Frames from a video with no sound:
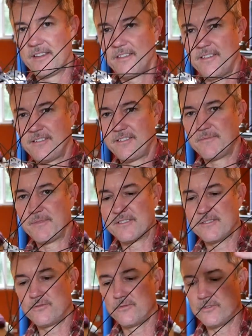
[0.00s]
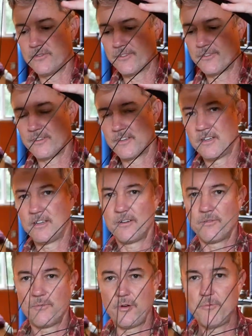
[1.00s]
This is Miss Coles'
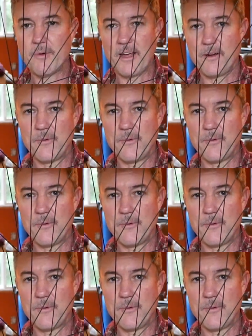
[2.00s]
road bike